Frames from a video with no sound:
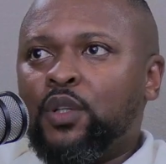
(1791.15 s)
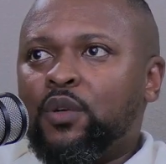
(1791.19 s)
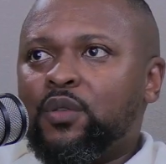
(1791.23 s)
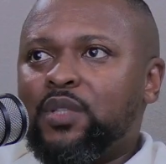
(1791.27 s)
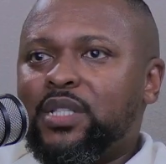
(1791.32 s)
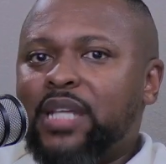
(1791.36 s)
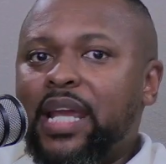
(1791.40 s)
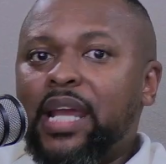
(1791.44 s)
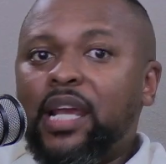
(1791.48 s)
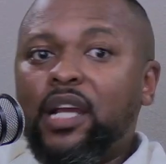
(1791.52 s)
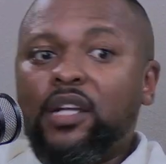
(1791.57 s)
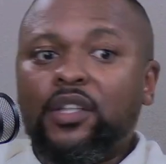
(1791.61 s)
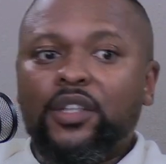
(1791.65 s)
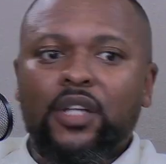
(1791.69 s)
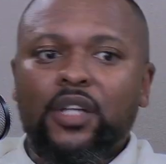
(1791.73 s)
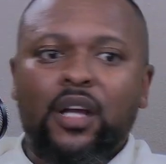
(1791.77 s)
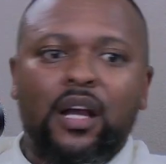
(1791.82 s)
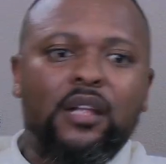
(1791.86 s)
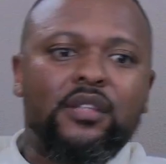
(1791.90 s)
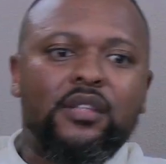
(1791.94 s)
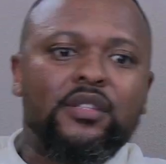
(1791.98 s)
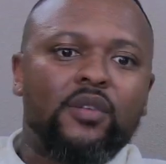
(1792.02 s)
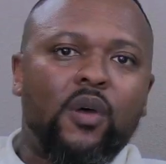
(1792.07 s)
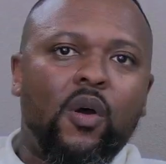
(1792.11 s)
take a
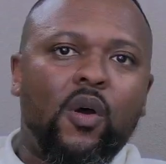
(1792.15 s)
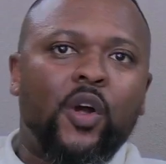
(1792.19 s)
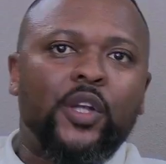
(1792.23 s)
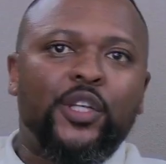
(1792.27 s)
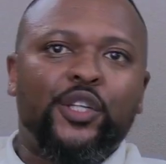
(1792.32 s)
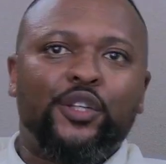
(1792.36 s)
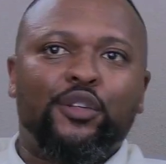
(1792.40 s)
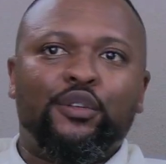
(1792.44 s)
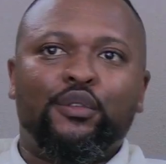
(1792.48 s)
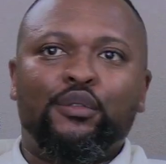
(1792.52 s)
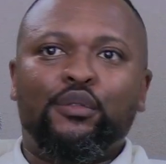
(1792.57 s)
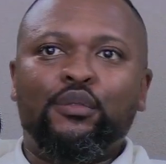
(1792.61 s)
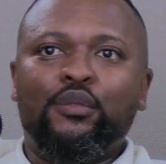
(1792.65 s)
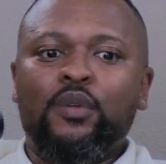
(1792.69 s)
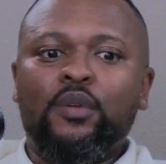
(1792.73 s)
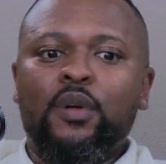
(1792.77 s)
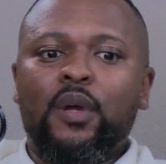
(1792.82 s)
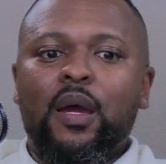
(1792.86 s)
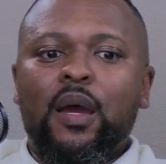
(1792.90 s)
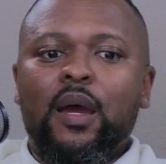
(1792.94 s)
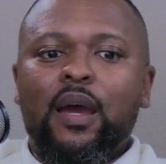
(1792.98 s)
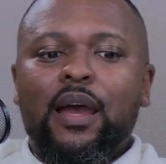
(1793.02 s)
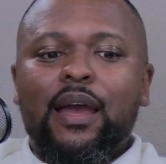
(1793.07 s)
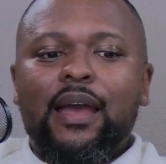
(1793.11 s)
chance on you
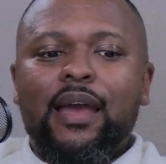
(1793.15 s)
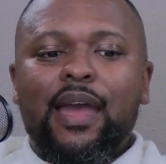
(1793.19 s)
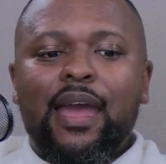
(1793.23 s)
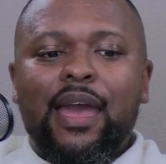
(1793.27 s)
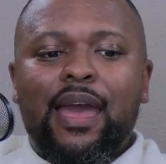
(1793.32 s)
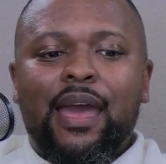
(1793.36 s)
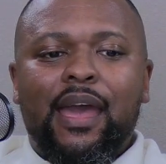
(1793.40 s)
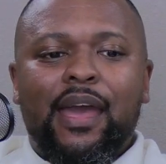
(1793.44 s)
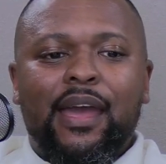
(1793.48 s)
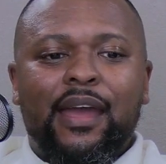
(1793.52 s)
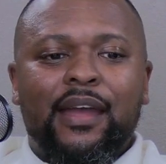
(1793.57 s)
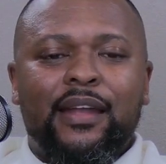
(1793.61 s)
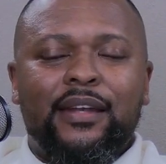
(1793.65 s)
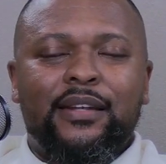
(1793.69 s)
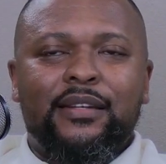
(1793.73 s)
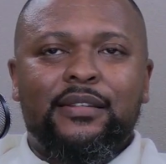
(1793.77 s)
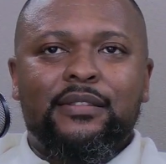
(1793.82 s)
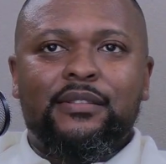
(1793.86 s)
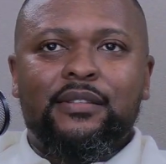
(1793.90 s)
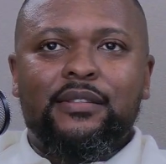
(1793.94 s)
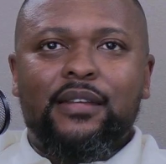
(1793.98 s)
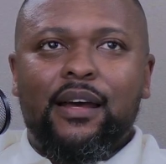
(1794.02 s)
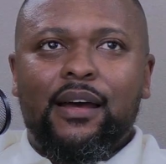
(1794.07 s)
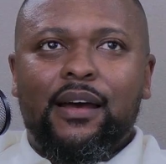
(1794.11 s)

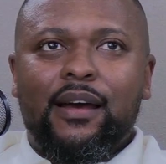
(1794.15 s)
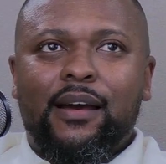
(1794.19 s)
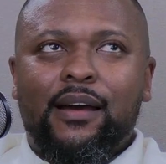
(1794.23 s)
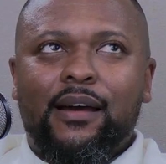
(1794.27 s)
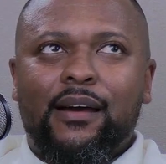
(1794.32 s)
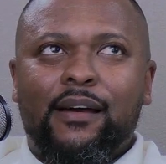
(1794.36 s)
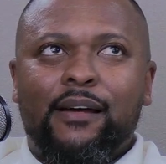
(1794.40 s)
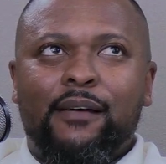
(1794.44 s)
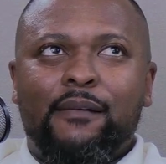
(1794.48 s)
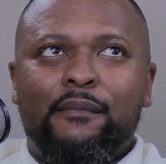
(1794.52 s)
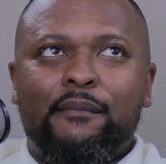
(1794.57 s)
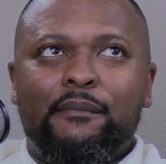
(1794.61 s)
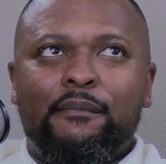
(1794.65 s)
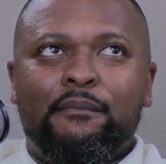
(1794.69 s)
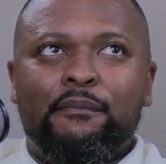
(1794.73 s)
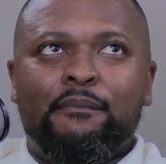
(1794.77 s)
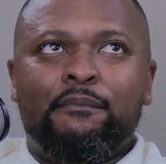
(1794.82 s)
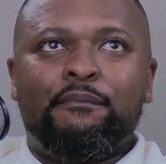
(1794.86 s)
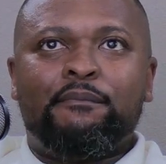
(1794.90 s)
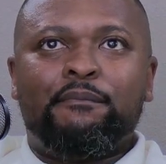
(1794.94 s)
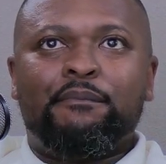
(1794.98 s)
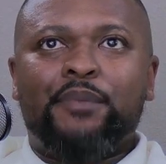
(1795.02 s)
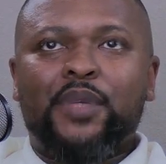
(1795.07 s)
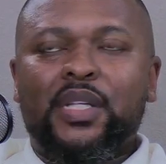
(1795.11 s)
and
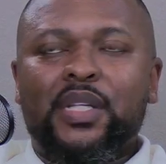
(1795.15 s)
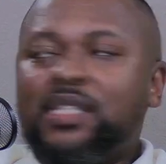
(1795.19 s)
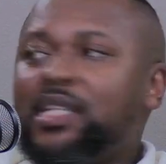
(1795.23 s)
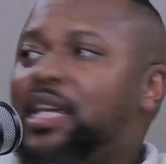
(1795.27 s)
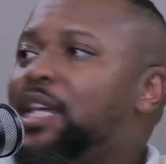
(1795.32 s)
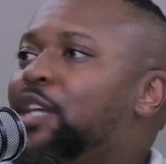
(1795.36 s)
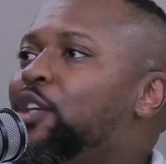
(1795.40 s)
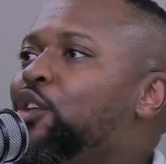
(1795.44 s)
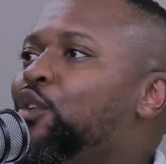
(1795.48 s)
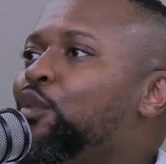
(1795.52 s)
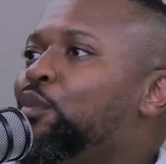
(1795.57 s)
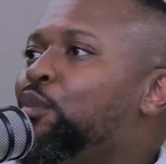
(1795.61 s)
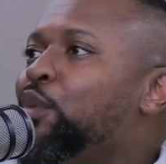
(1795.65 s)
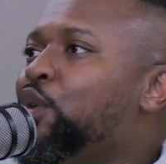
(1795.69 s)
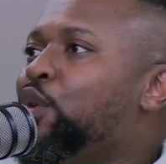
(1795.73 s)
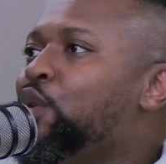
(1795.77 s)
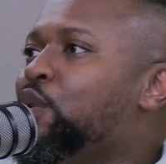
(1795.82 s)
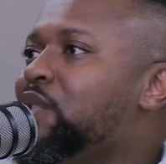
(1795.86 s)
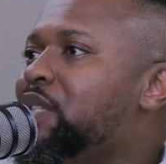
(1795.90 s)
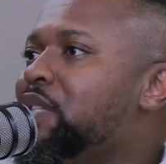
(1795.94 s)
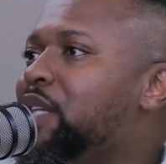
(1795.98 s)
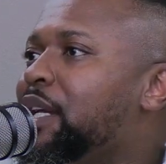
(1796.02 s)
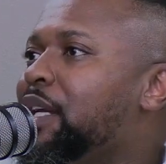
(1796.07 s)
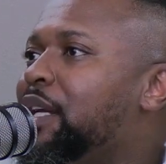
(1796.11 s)
take your
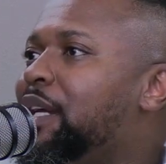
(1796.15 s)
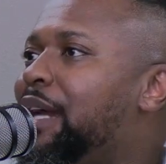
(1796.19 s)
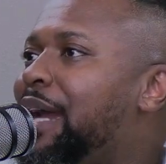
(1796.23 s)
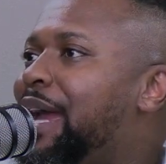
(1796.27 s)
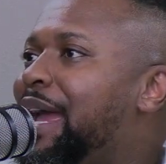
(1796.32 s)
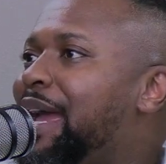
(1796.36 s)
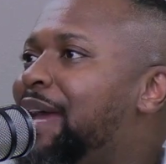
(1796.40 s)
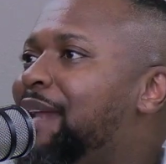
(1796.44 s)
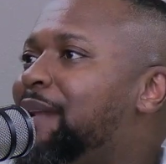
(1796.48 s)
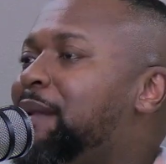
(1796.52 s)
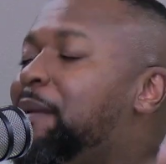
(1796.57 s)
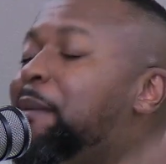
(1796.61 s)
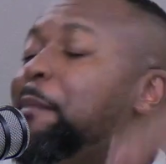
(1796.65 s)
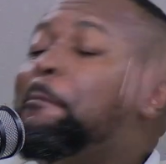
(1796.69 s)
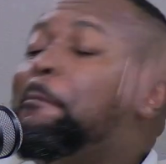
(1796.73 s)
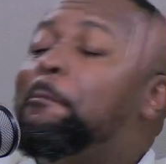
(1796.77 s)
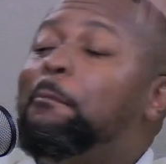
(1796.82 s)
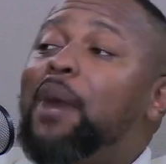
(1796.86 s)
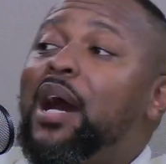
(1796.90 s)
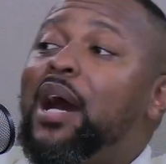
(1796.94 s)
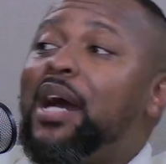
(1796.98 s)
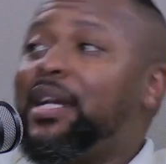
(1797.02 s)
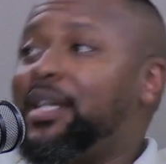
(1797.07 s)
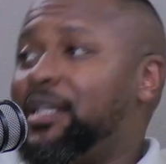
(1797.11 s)
music and
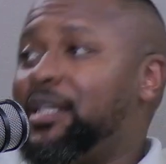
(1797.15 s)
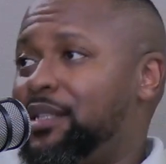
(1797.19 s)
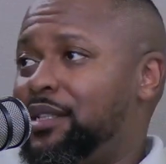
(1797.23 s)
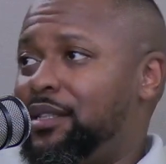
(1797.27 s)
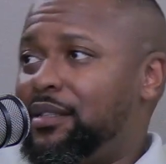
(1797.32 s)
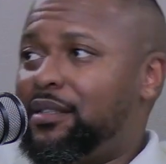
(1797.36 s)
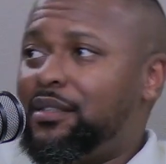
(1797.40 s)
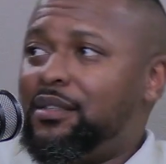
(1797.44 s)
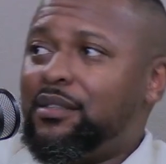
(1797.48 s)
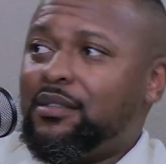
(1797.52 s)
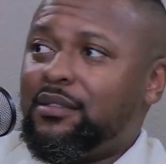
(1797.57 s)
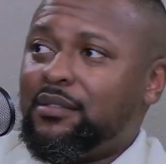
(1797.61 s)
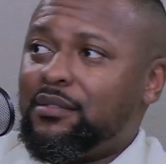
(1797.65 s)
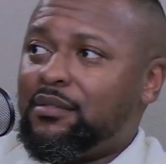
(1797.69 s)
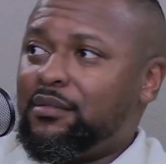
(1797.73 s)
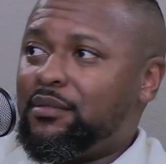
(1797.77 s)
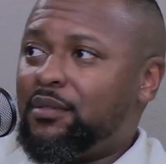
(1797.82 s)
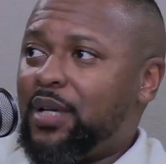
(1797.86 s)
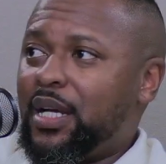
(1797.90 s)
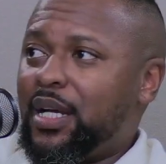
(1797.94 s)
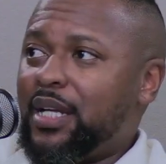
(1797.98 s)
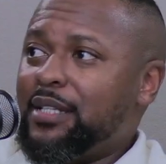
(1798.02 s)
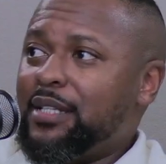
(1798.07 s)
market it, right?